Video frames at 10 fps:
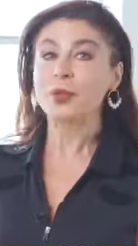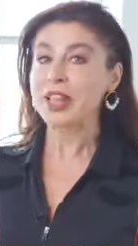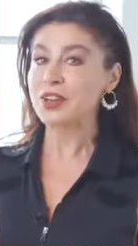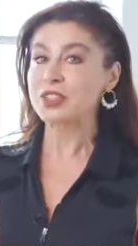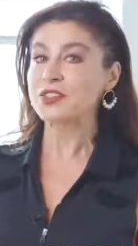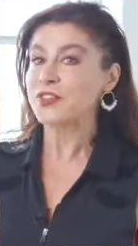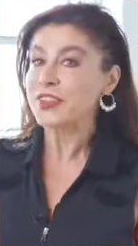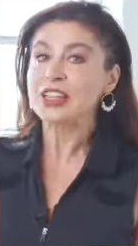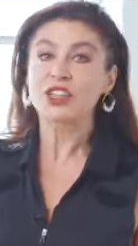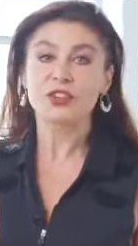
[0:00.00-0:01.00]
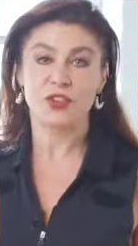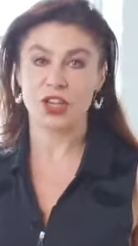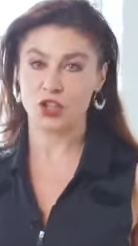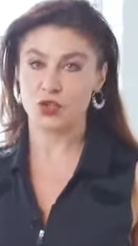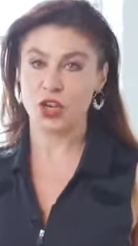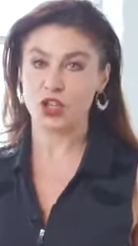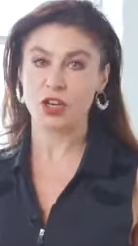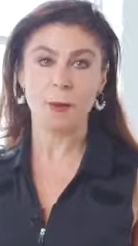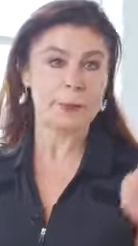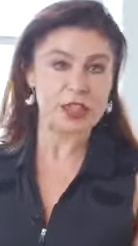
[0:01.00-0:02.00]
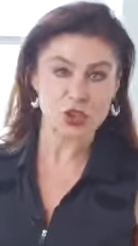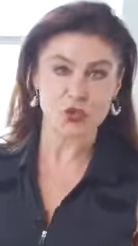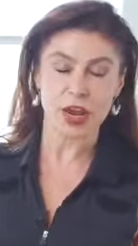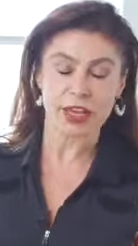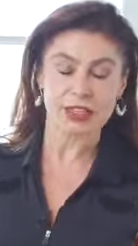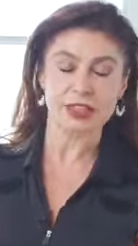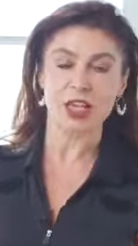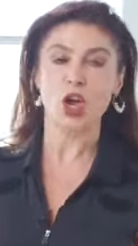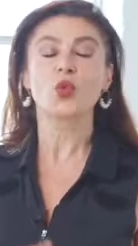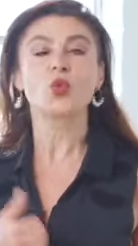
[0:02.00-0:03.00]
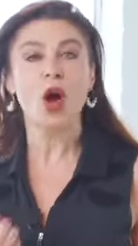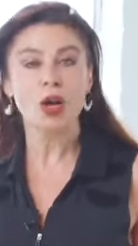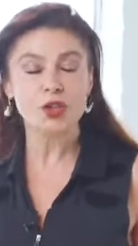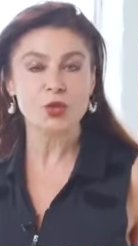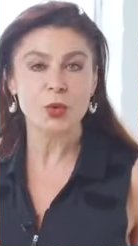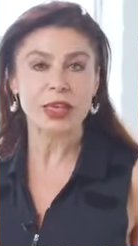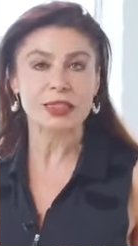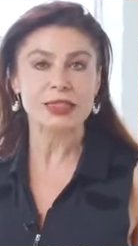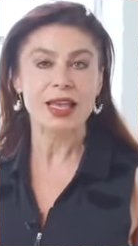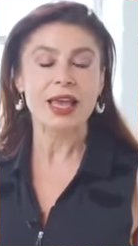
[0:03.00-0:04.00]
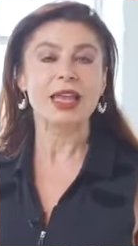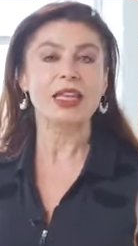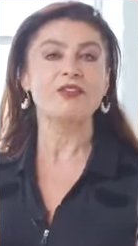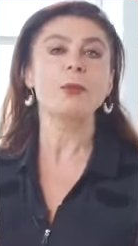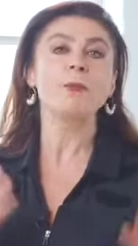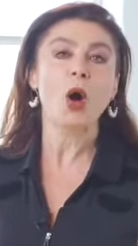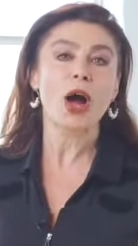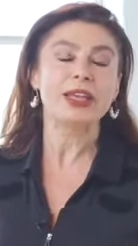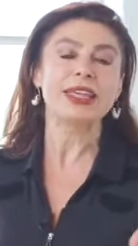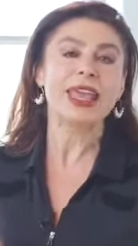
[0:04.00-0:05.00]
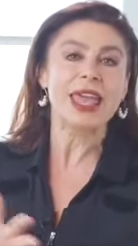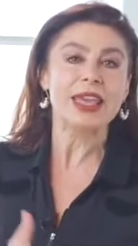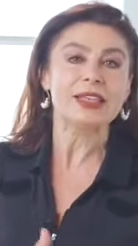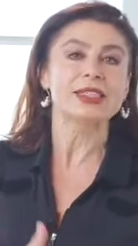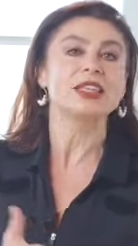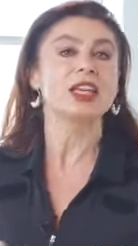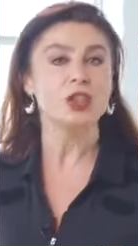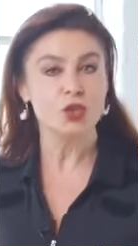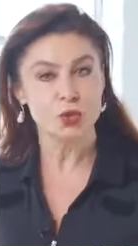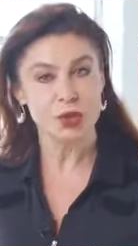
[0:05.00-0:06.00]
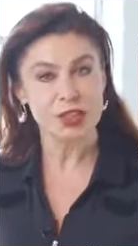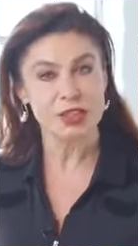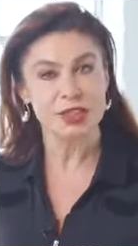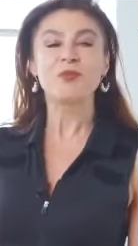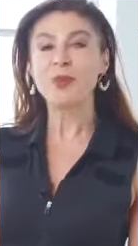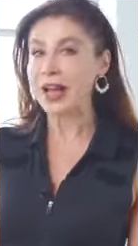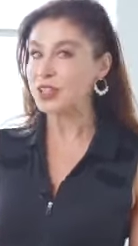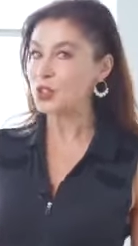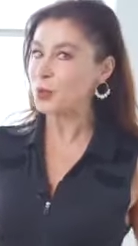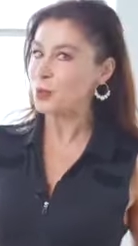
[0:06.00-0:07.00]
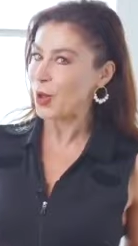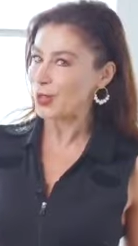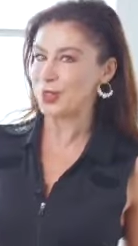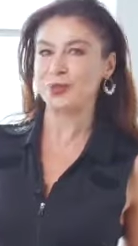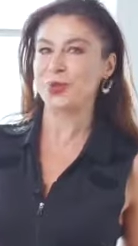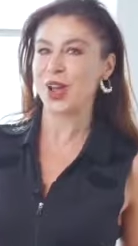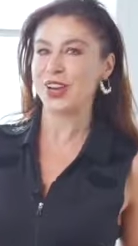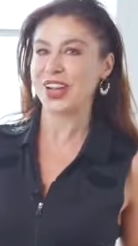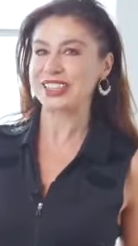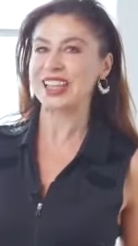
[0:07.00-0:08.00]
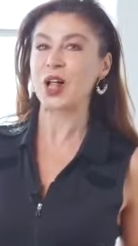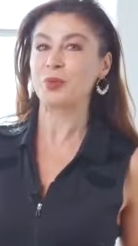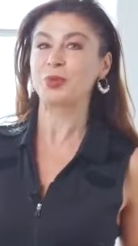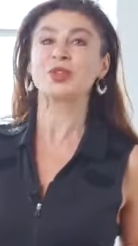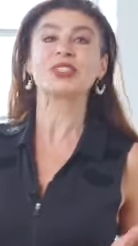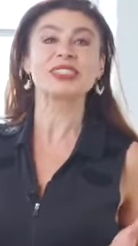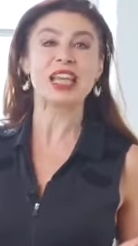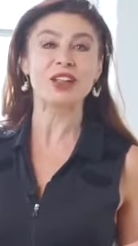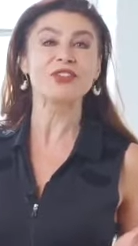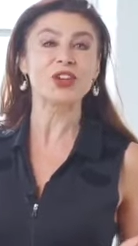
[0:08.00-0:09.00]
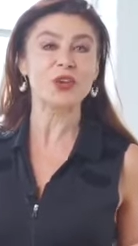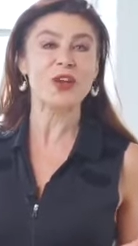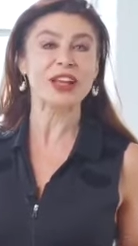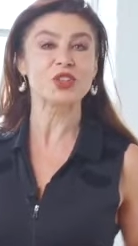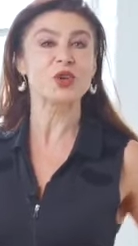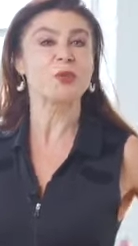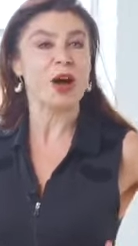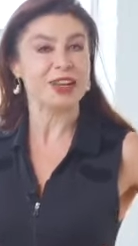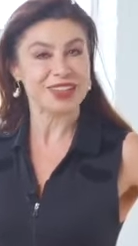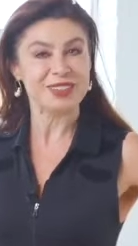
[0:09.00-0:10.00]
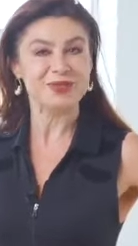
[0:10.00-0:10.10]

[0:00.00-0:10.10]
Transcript: Players feel the frustration of missed strikes, wrong swings, and even body aches and injuries. Bax-U Posture products help you self-correct your body.